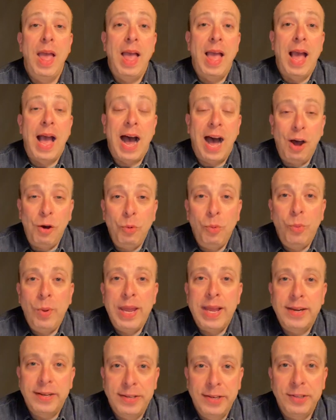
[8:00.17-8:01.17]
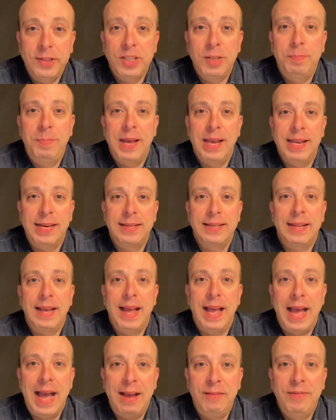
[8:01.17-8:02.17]
how we anticipate
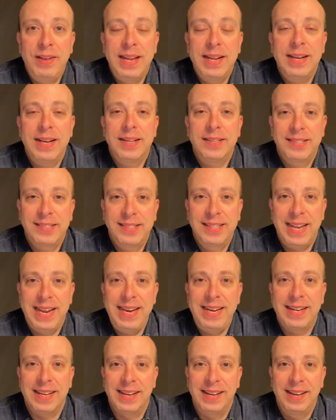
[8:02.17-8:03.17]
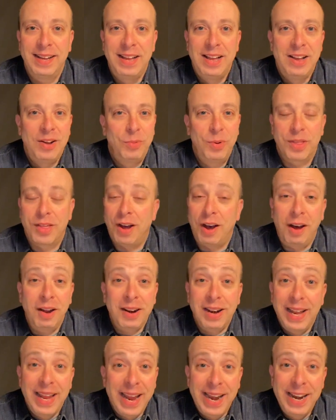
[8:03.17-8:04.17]
having a Seder with
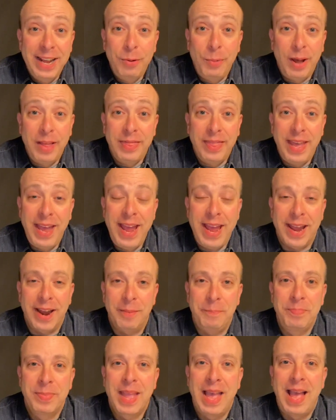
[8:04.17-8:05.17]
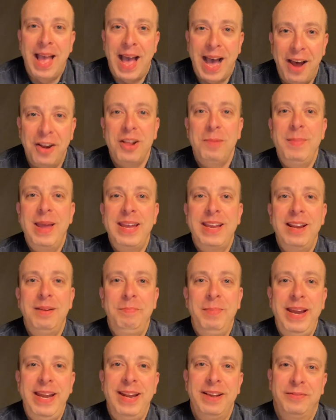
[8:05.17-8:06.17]
hardly anyone there, how to make it
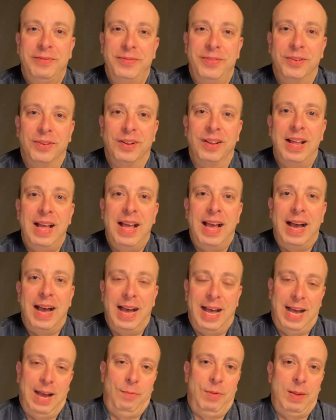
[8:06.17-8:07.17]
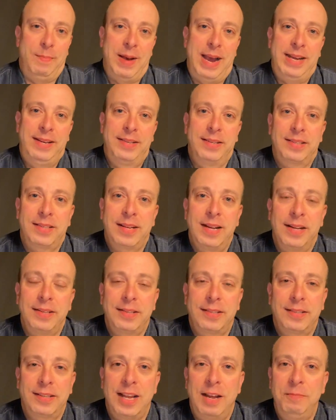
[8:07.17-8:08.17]
meaningful. We might discuss
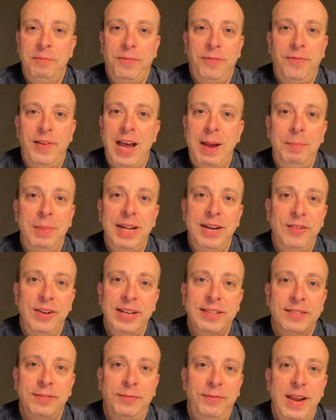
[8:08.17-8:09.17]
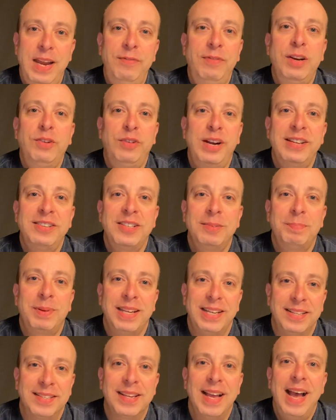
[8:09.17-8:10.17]
some family favorite
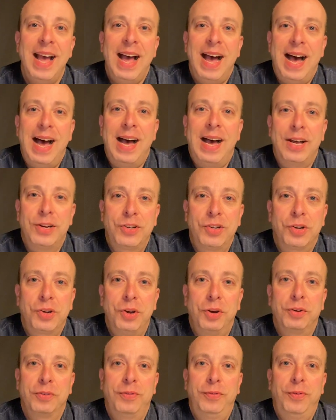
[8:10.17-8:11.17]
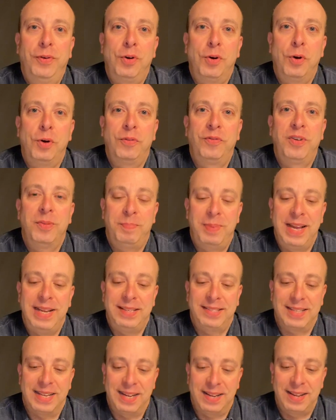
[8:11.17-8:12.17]
recipes to cook for
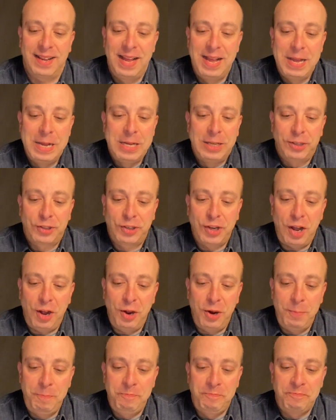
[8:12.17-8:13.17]
Pesach. So